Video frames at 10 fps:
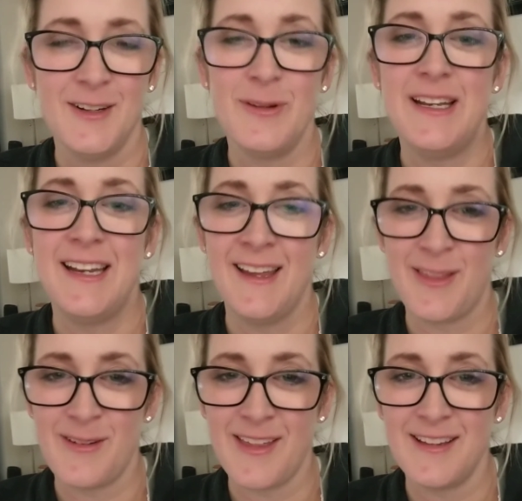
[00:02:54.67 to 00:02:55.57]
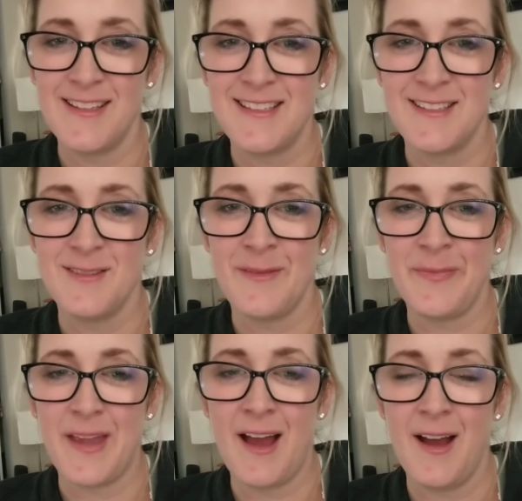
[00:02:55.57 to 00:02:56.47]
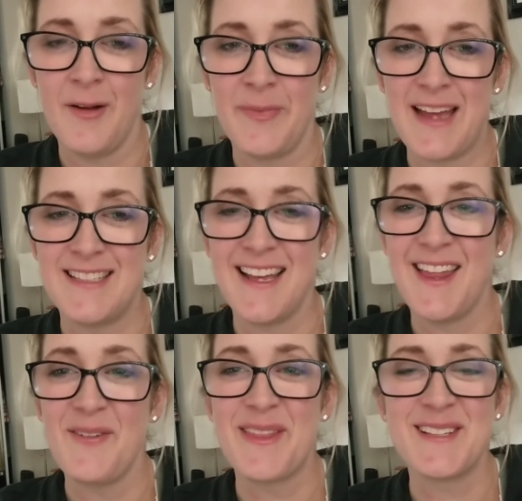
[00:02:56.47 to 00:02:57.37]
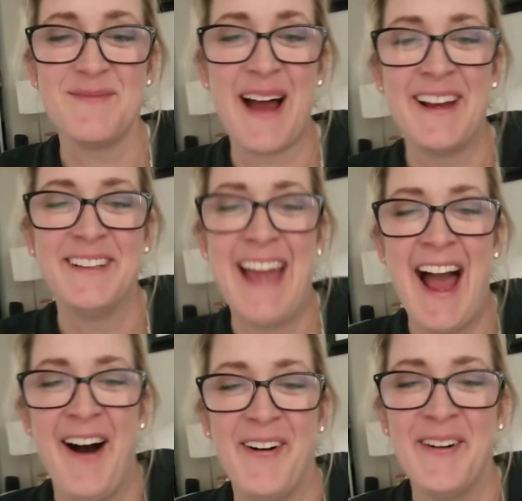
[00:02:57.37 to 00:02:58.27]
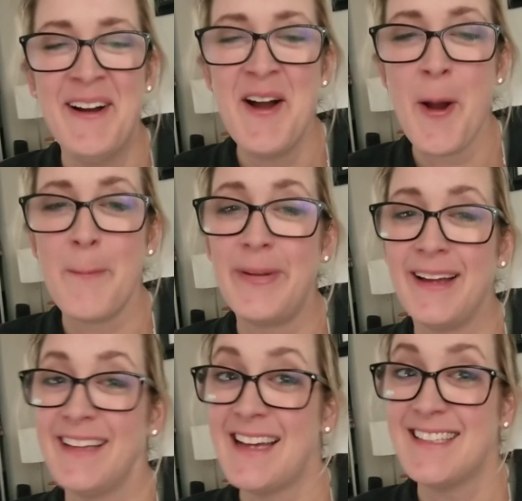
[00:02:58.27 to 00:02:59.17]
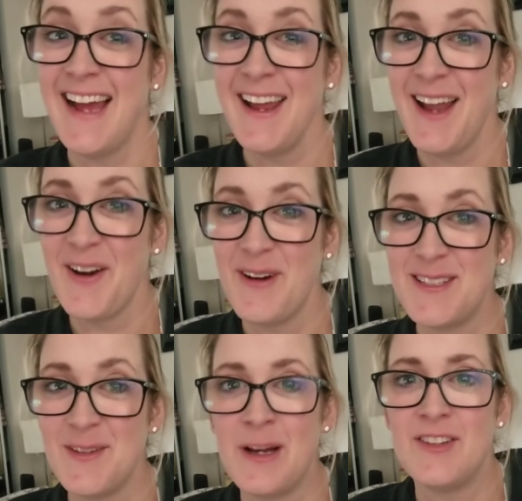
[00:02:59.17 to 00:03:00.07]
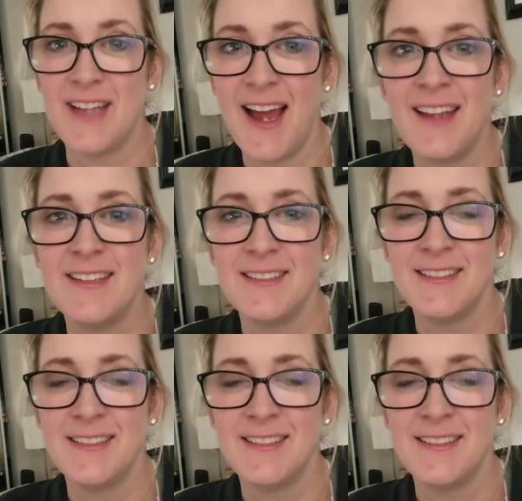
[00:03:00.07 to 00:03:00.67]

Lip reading: we can get through this. I say that with a smile now, but last night, not quite so much. I had